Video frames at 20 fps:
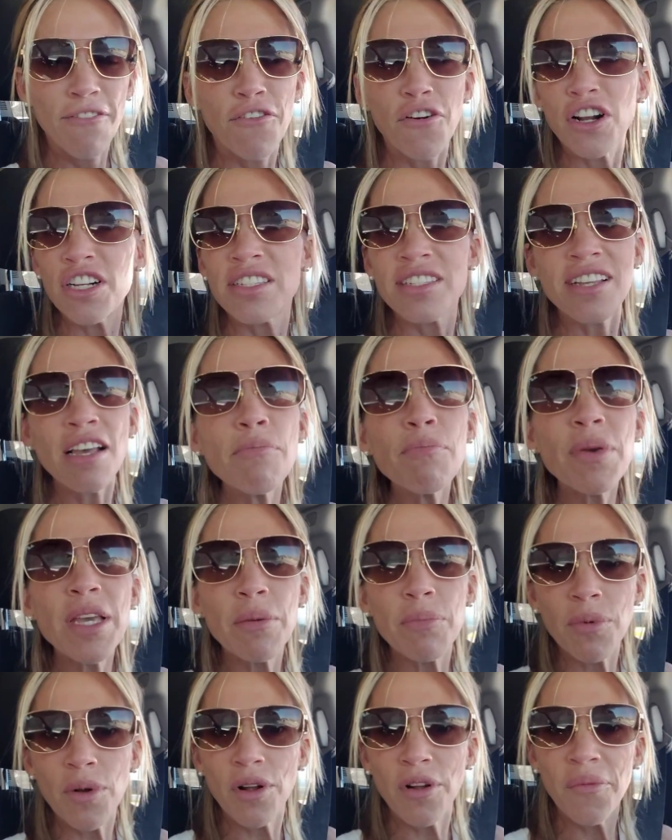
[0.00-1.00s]
for some
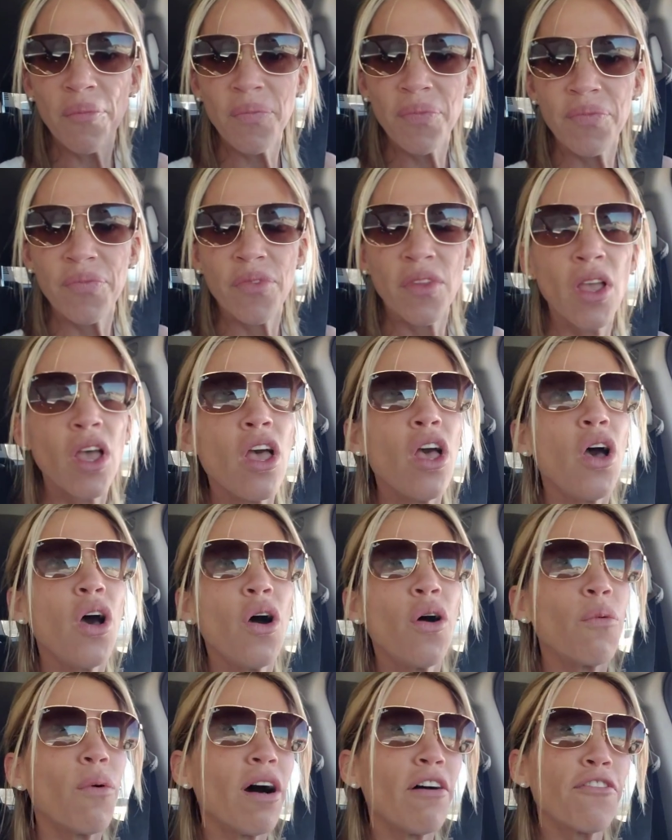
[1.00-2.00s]
people,
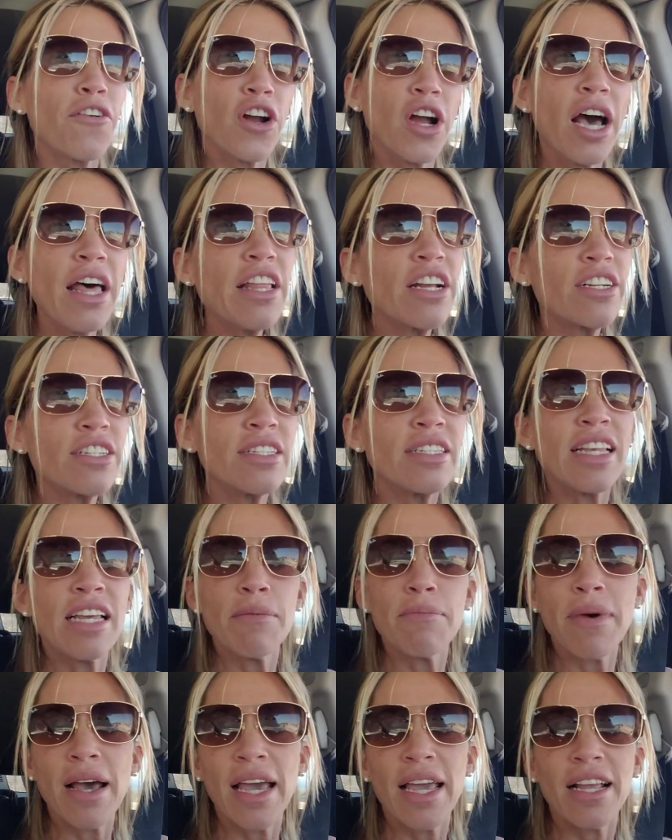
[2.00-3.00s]
while for others
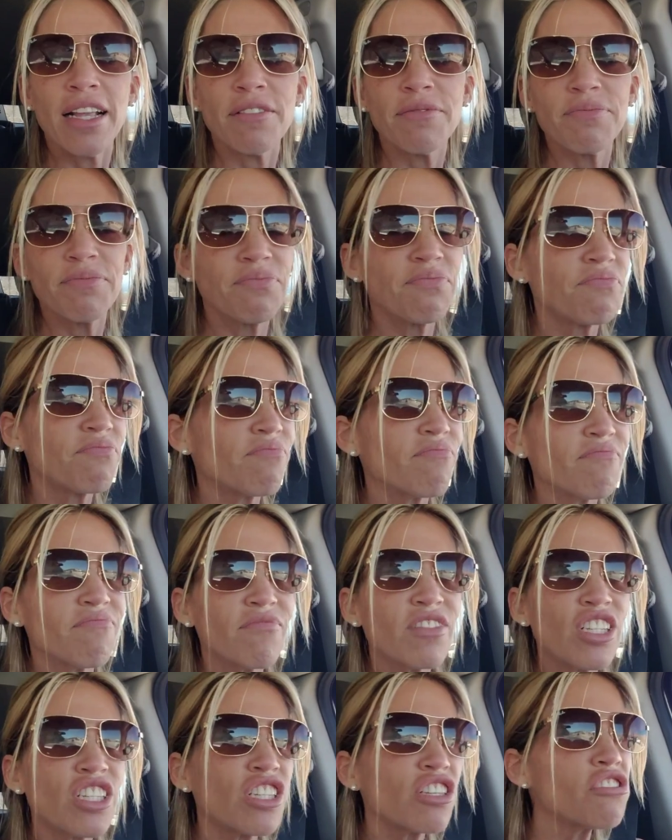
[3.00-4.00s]
they might
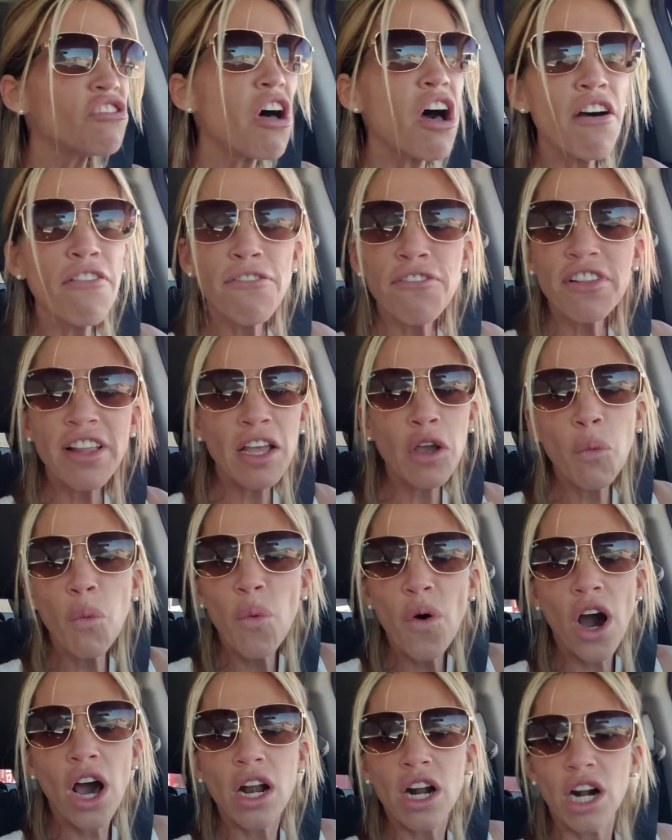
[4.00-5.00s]
slough like
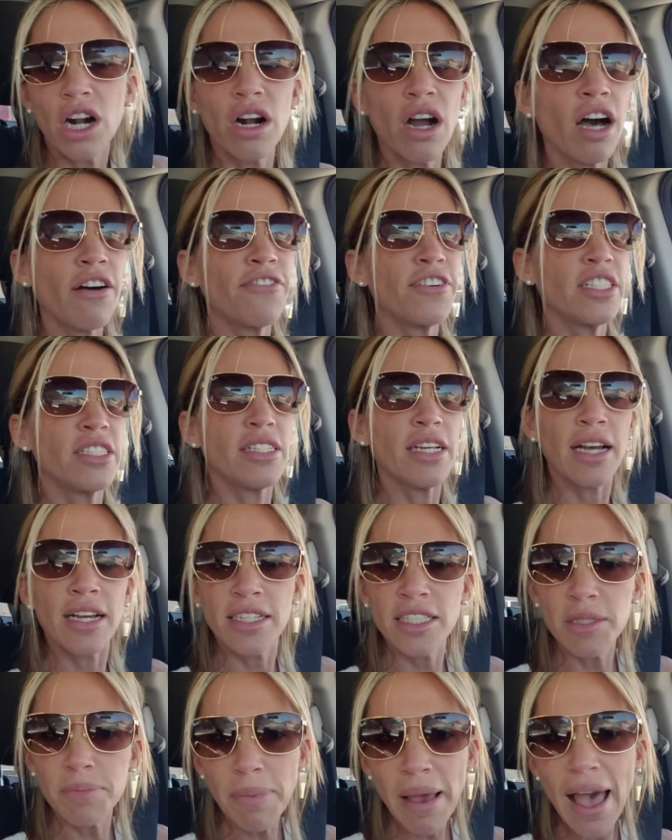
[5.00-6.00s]
water off a
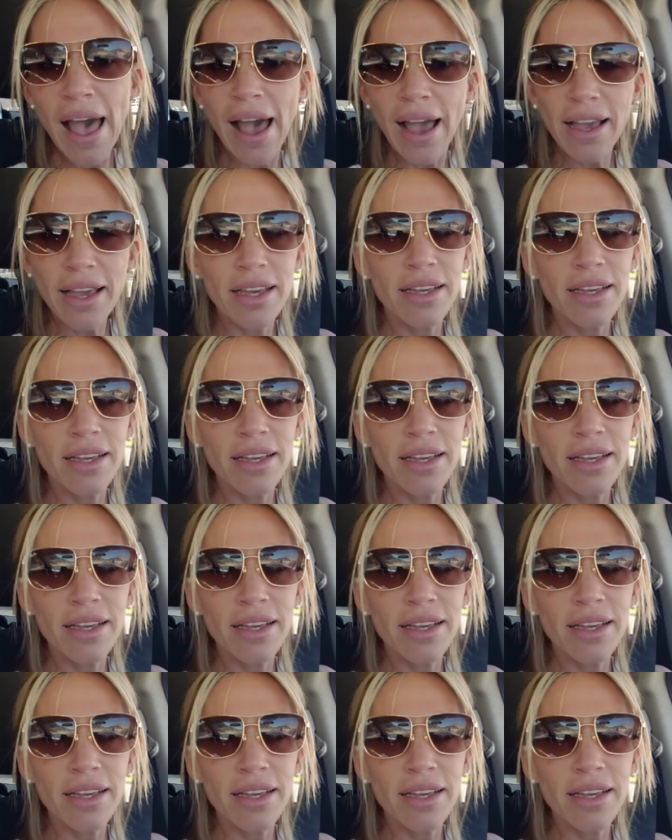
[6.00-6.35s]
duck's back.